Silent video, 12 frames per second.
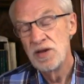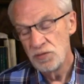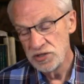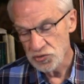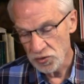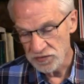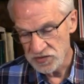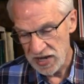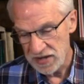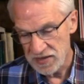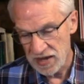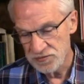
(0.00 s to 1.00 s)
We sort of
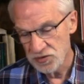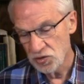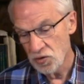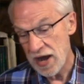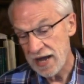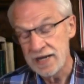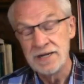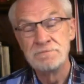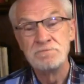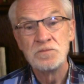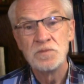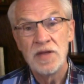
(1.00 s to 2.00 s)
take that for
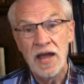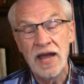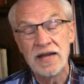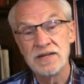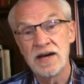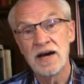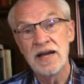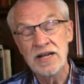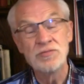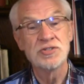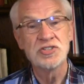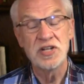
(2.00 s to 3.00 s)
granted. And
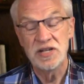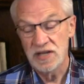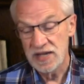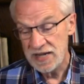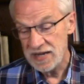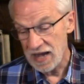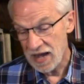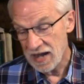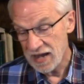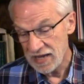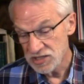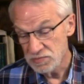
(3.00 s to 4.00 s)
interestingly,
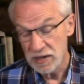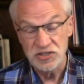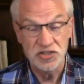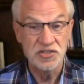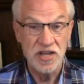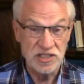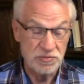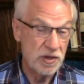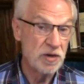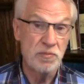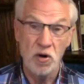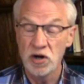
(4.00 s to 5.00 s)
as much as that's
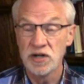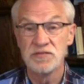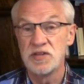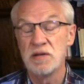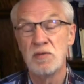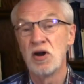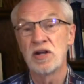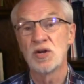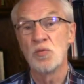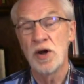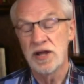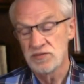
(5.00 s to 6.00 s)
been a part of the
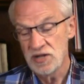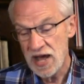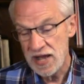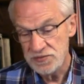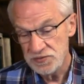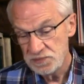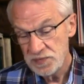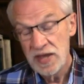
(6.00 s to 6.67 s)
American way of life,